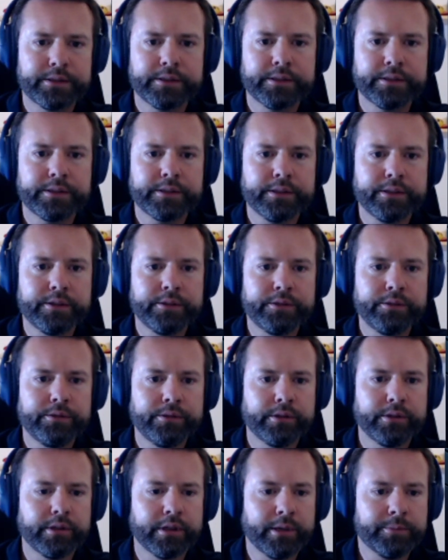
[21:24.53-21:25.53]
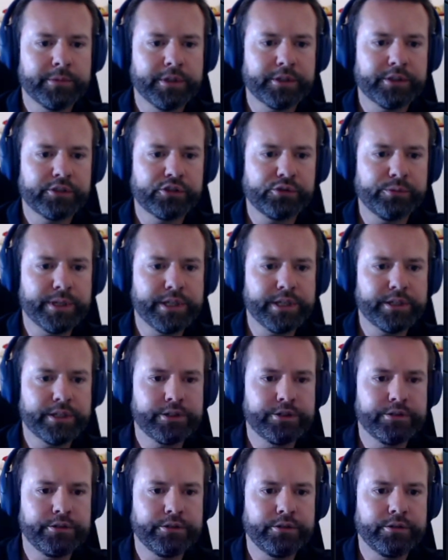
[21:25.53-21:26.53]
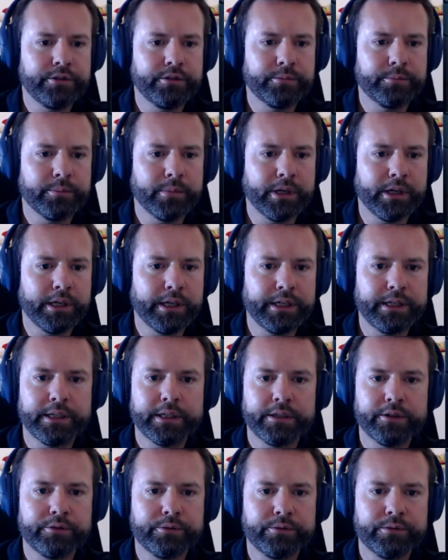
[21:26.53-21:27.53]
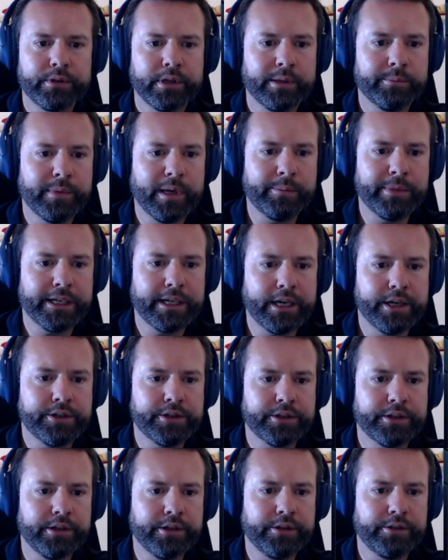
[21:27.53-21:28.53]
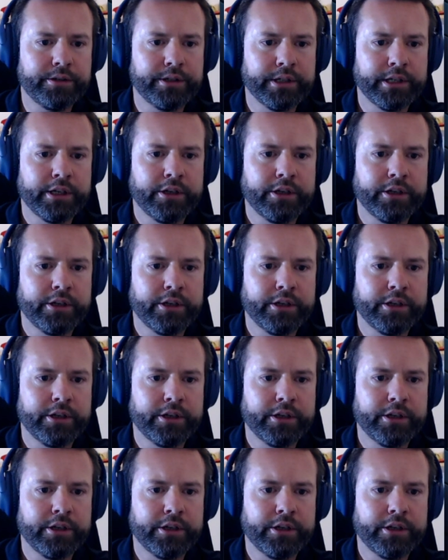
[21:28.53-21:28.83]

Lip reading: So I'm just switching to my application code.